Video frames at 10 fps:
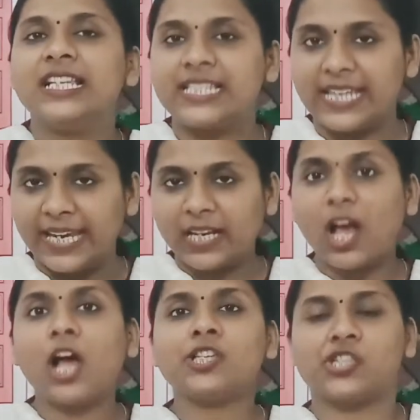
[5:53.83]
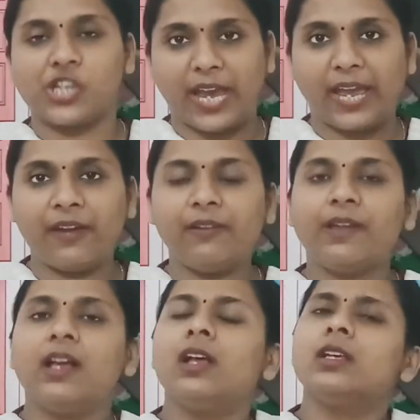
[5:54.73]
Take a
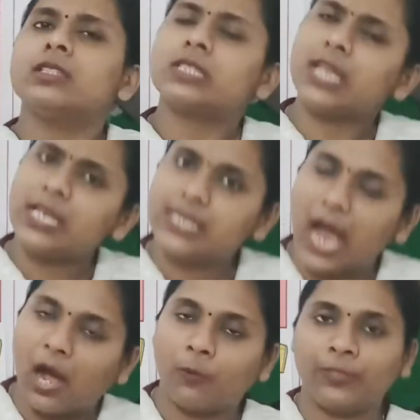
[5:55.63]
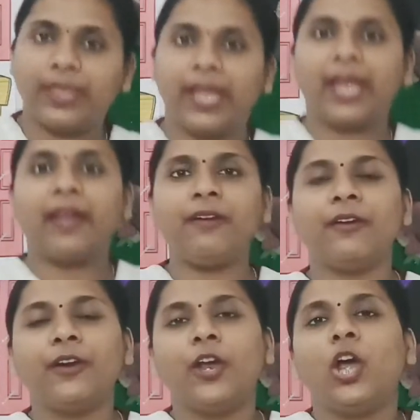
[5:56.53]
chair, sit down
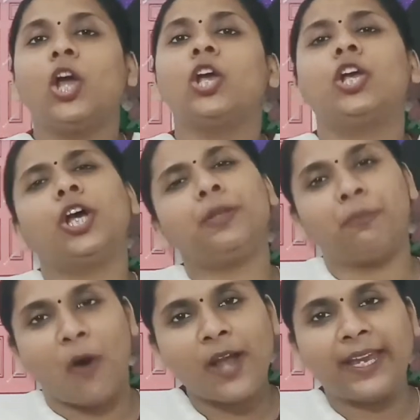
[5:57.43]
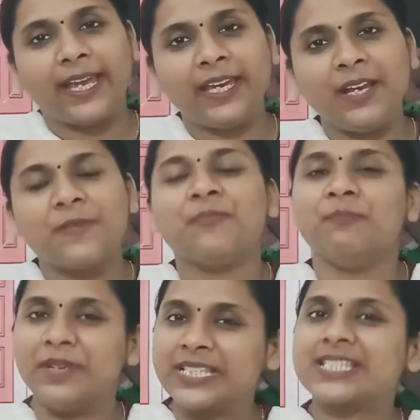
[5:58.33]
there. Good morning,
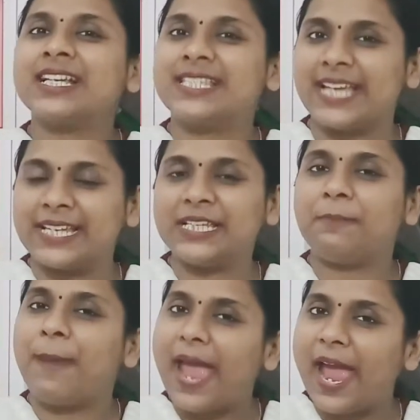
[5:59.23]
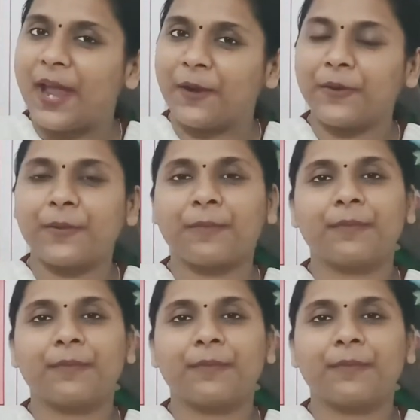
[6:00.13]
Mr. Teddy Bear.